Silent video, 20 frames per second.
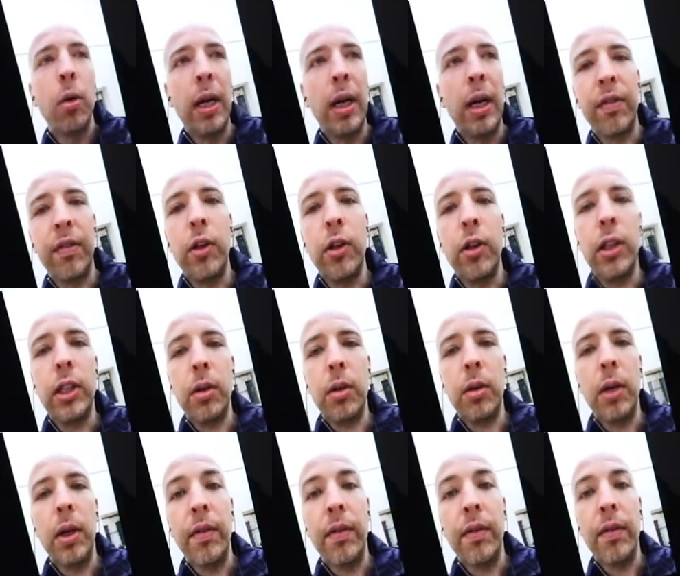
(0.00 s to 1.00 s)
whatever, you,
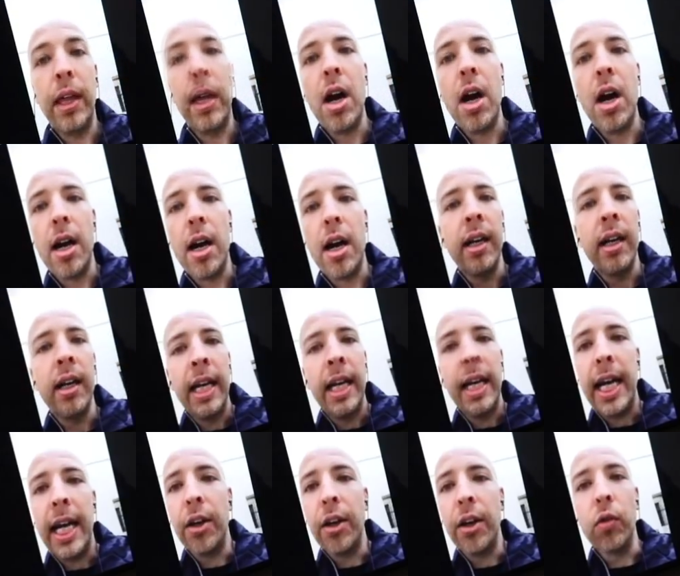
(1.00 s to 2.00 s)
whatever they are.
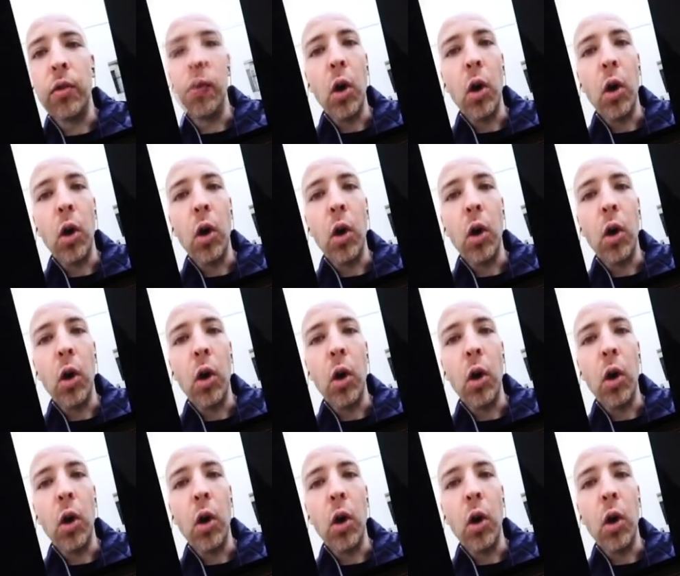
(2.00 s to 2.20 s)
And they're